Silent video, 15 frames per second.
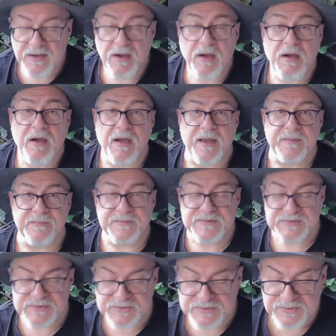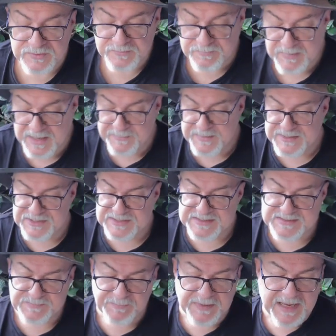time to maybe
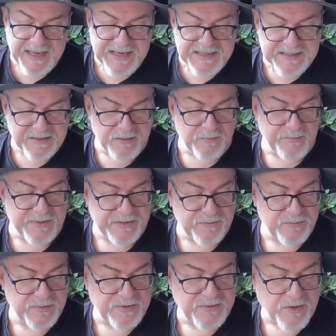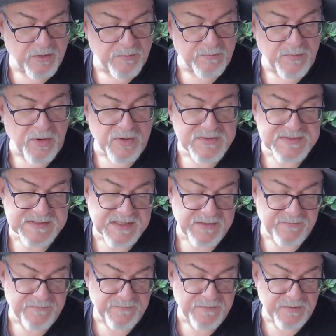just play a little bit with our
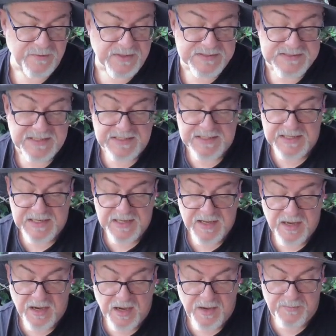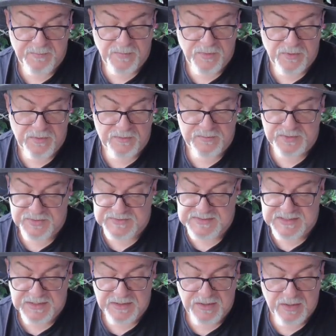masking fluid. I'm
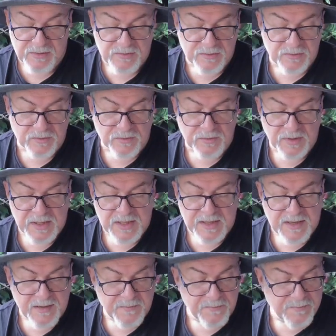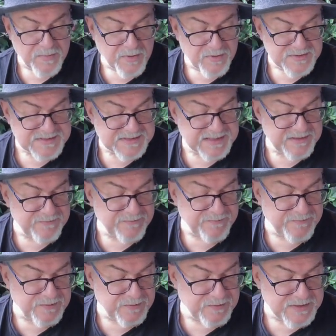using a local masking
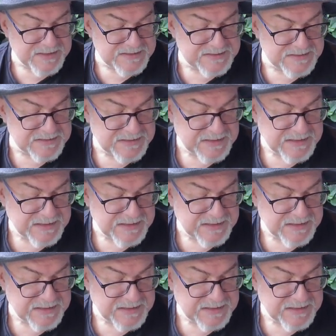fluid.